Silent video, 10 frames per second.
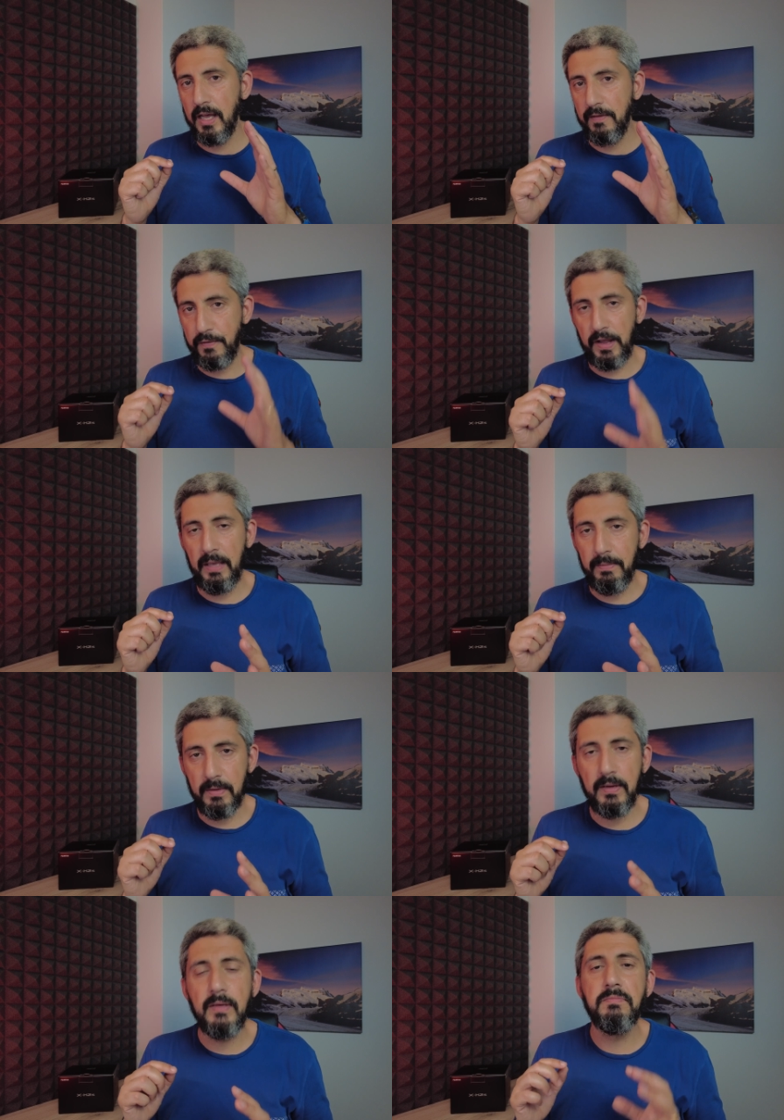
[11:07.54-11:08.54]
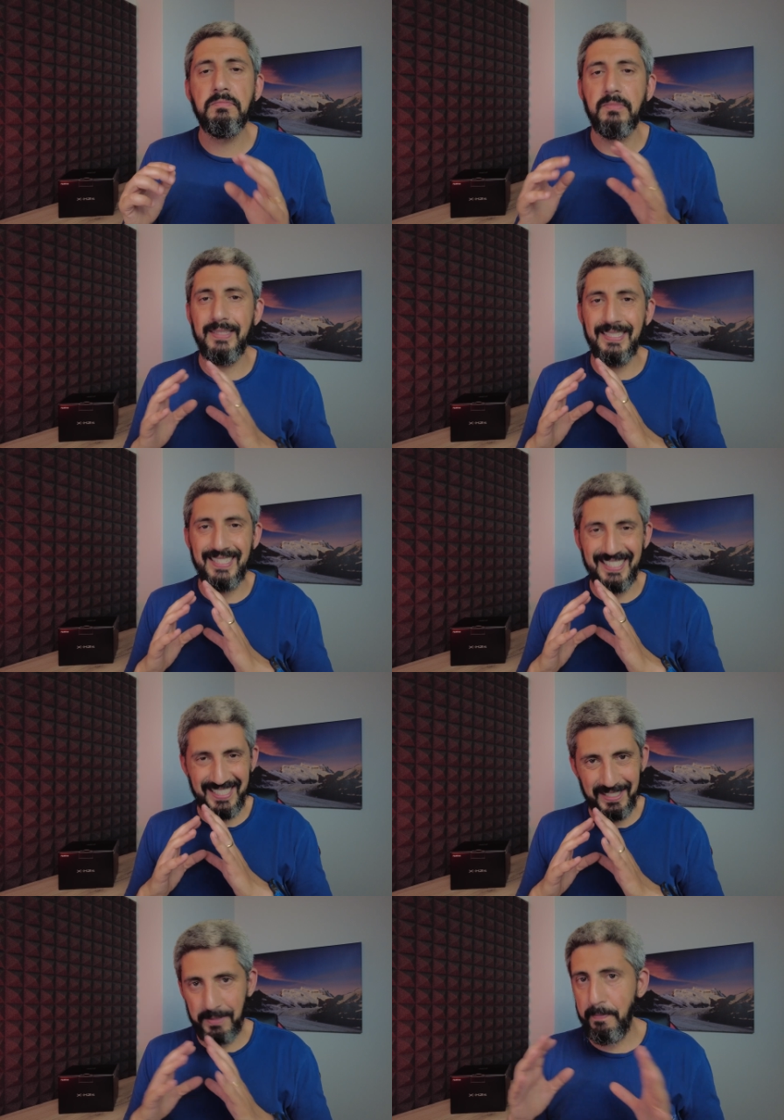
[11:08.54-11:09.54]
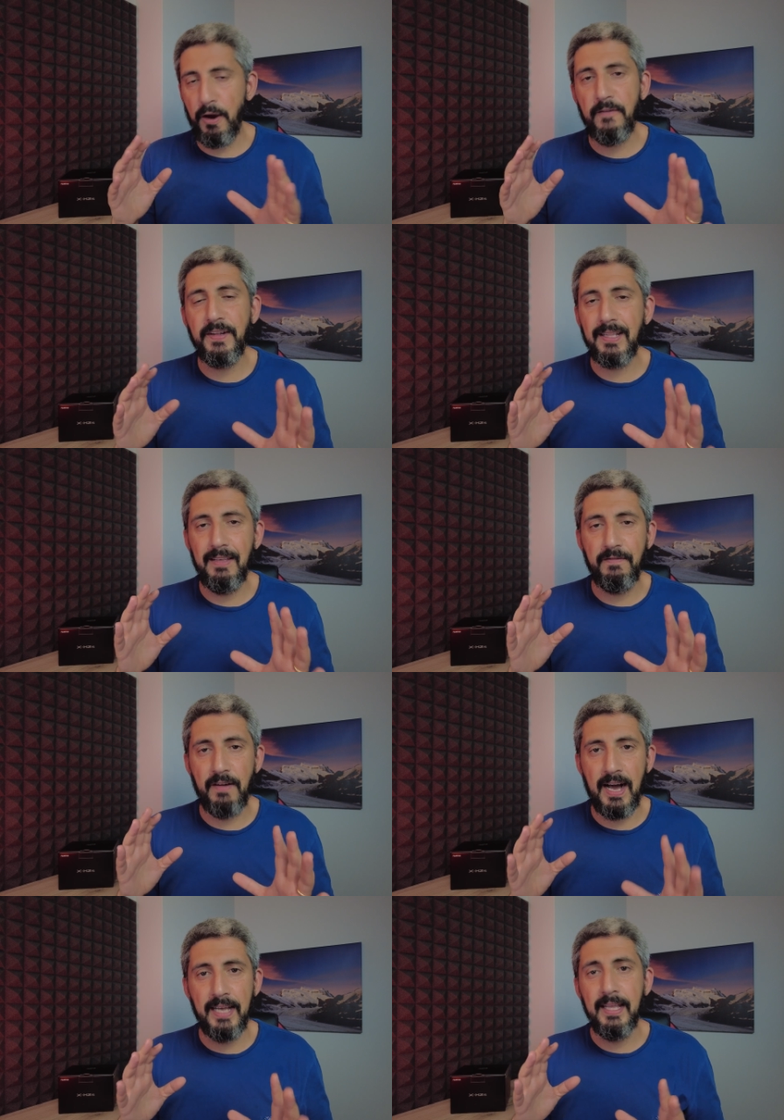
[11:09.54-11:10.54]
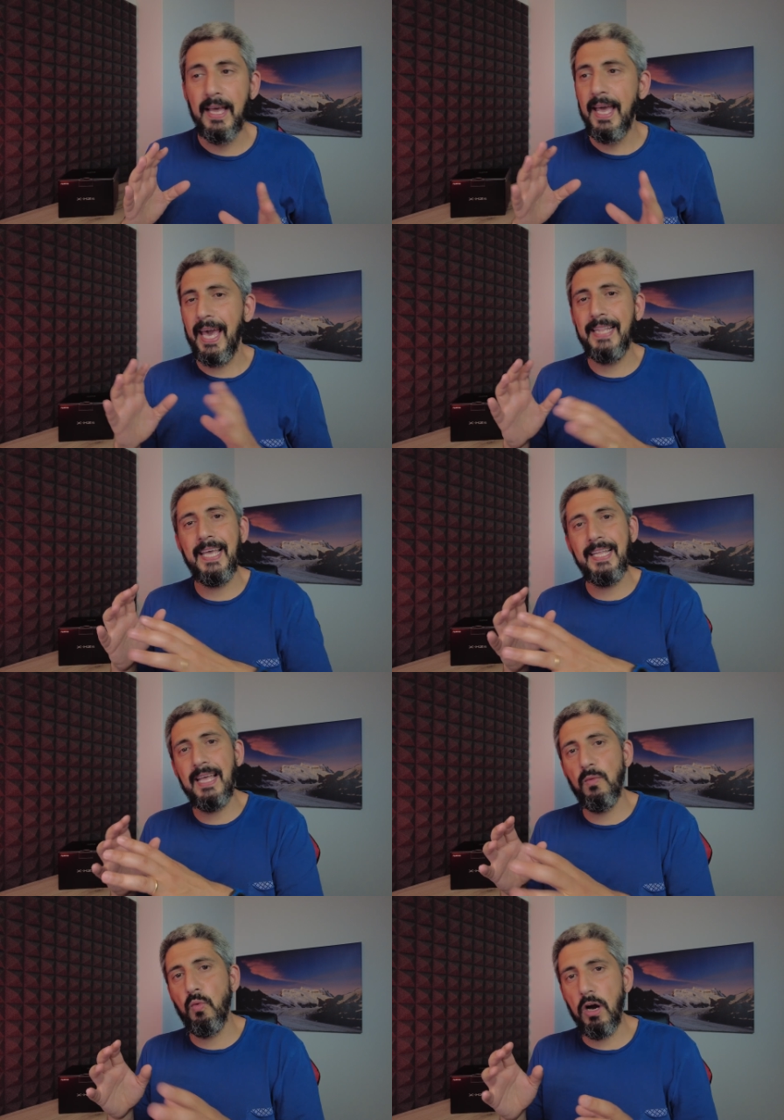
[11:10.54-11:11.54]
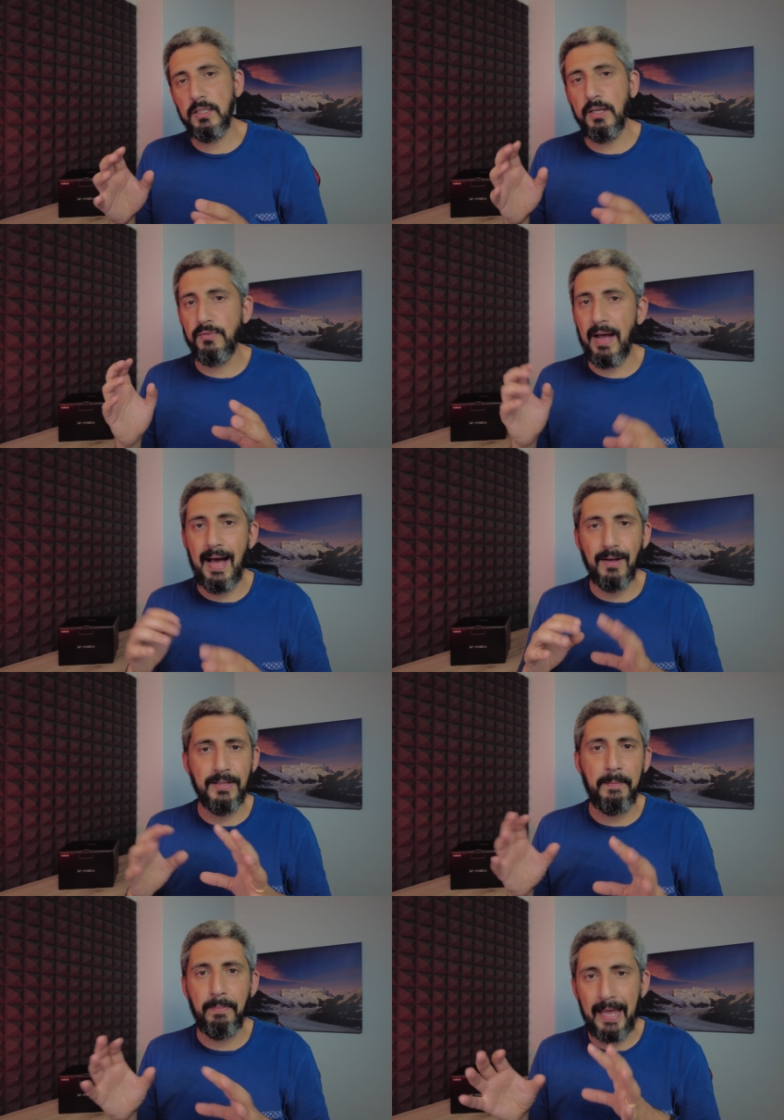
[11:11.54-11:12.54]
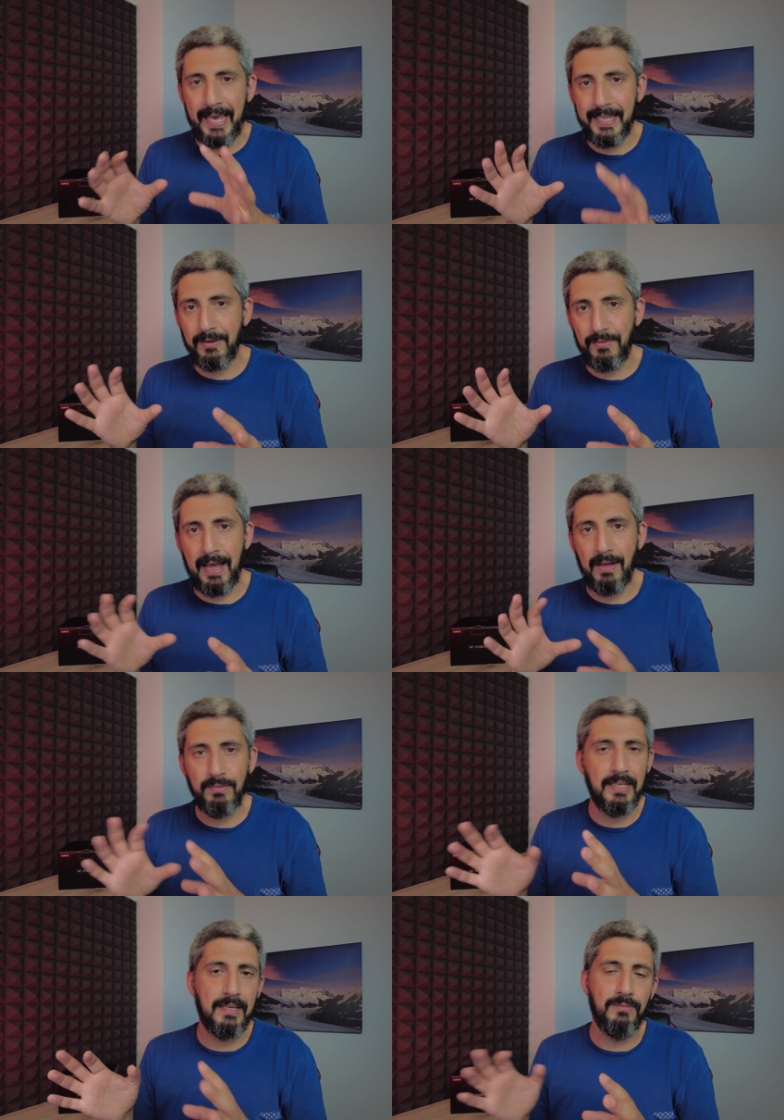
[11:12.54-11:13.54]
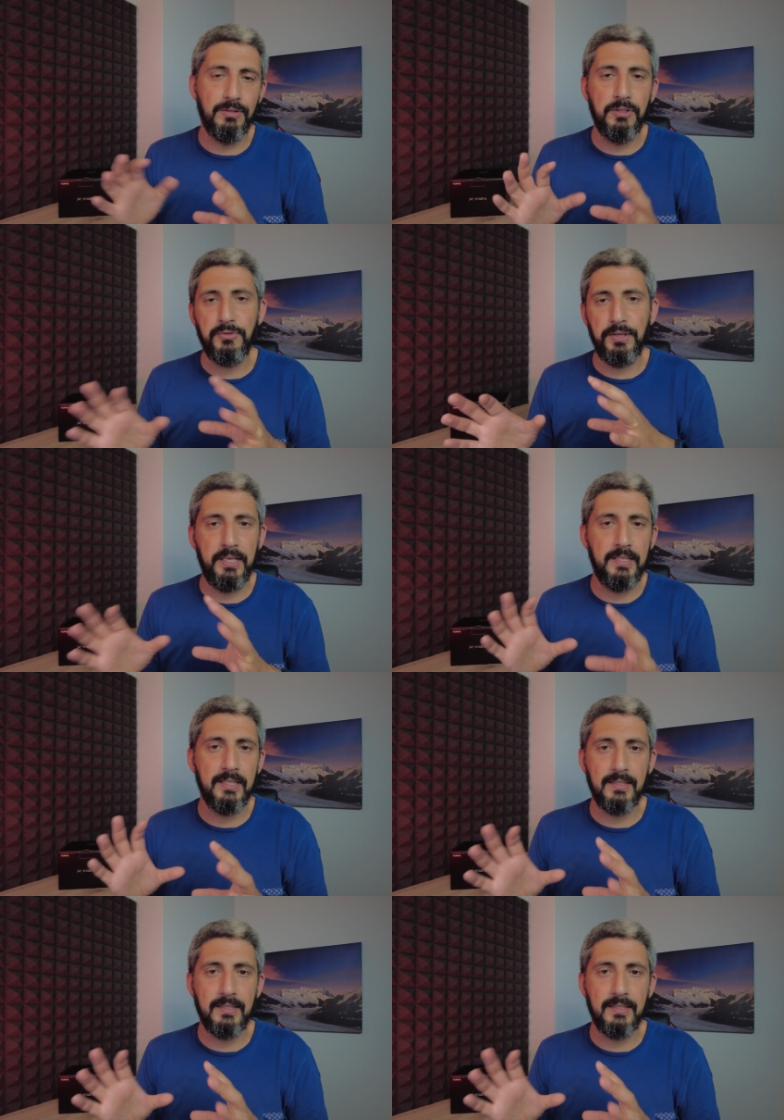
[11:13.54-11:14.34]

frame. It's perfectly fine. And then I walked around, I played around with the trees and